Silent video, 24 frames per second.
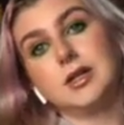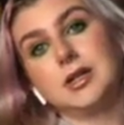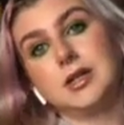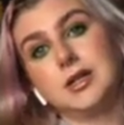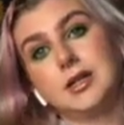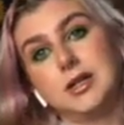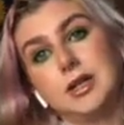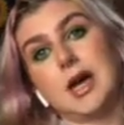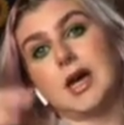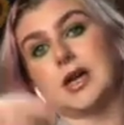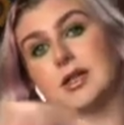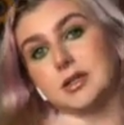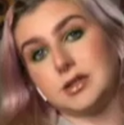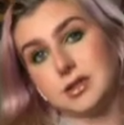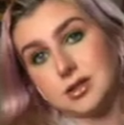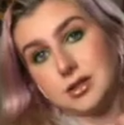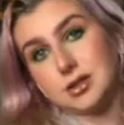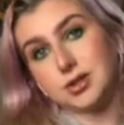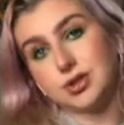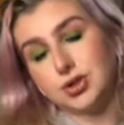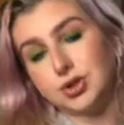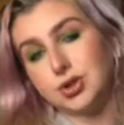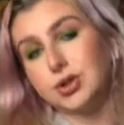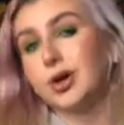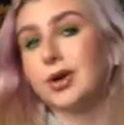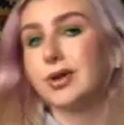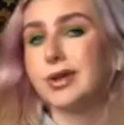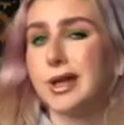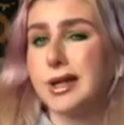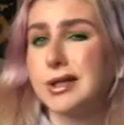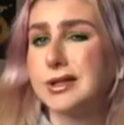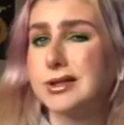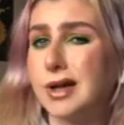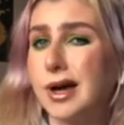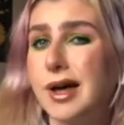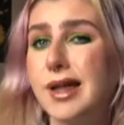Yes. So
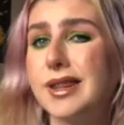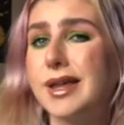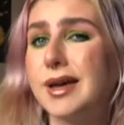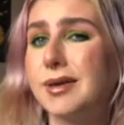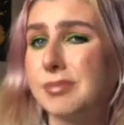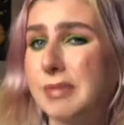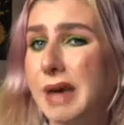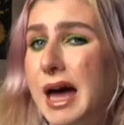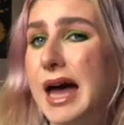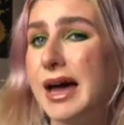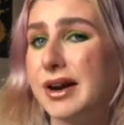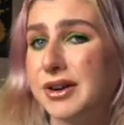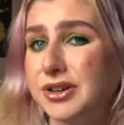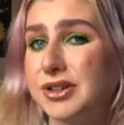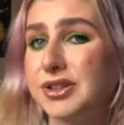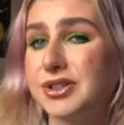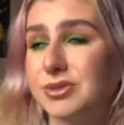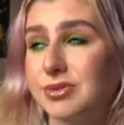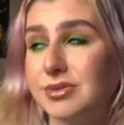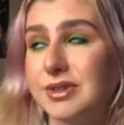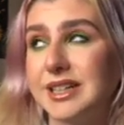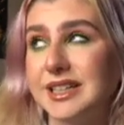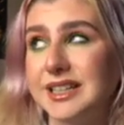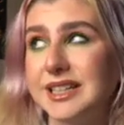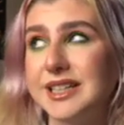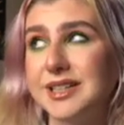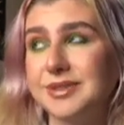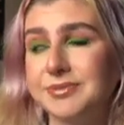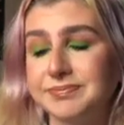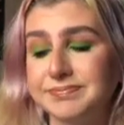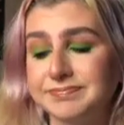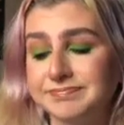that's all that matters, really.